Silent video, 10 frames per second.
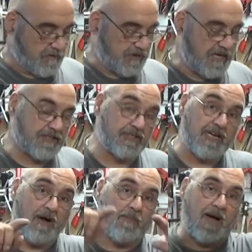change the
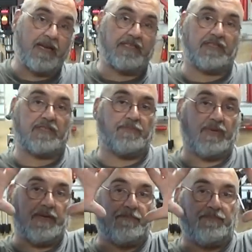shower bodies,
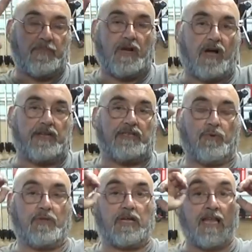we cut
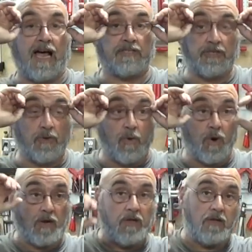into a closet or